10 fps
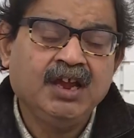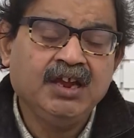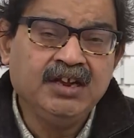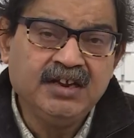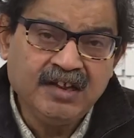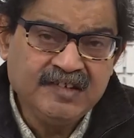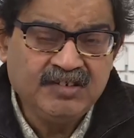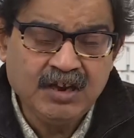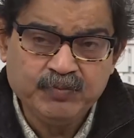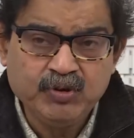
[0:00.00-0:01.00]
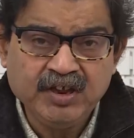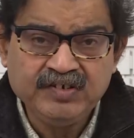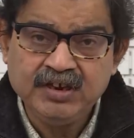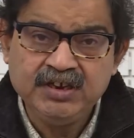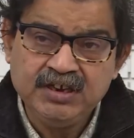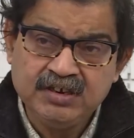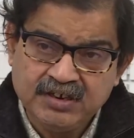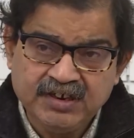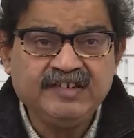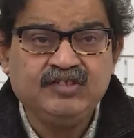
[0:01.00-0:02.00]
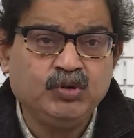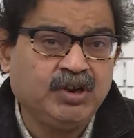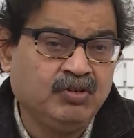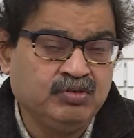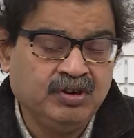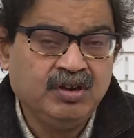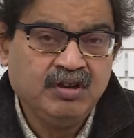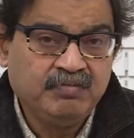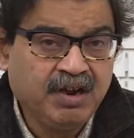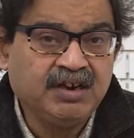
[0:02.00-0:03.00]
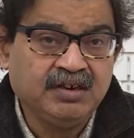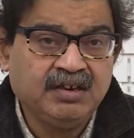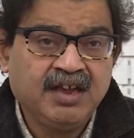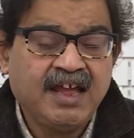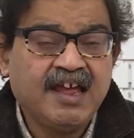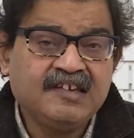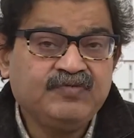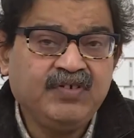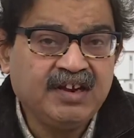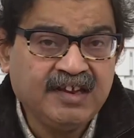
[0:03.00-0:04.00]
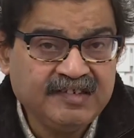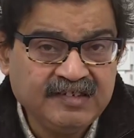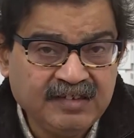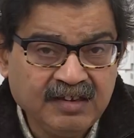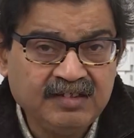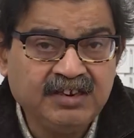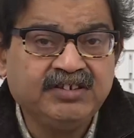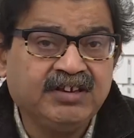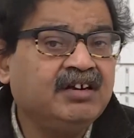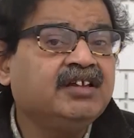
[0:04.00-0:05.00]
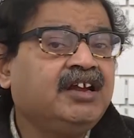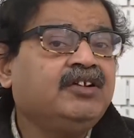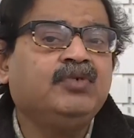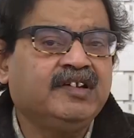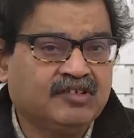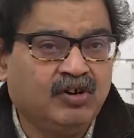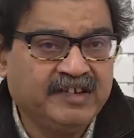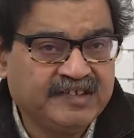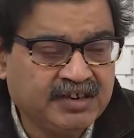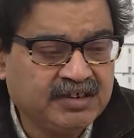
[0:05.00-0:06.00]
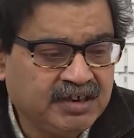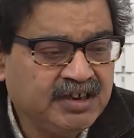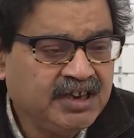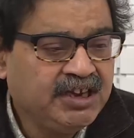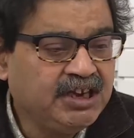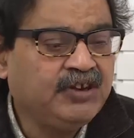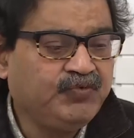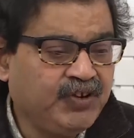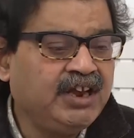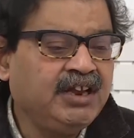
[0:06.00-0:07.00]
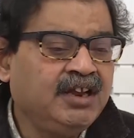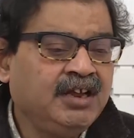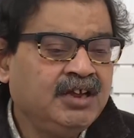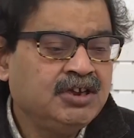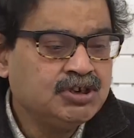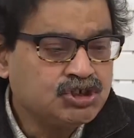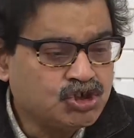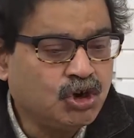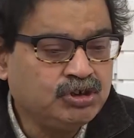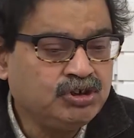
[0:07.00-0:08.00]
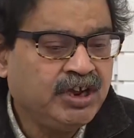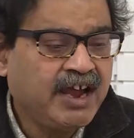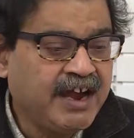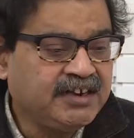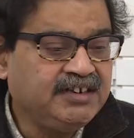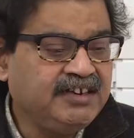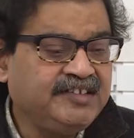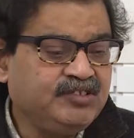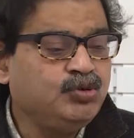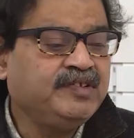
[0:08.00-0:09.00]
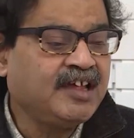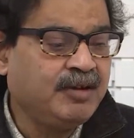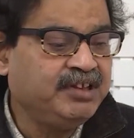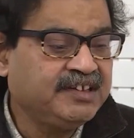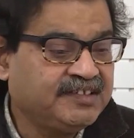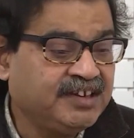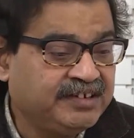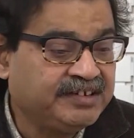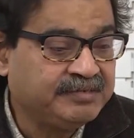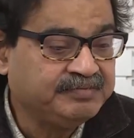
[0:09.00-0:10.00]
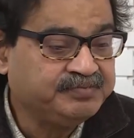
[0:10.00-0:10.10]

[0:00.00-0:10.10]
Industrial production increased no doubt, but as far as the target was concerned, it fell short at least to some extent.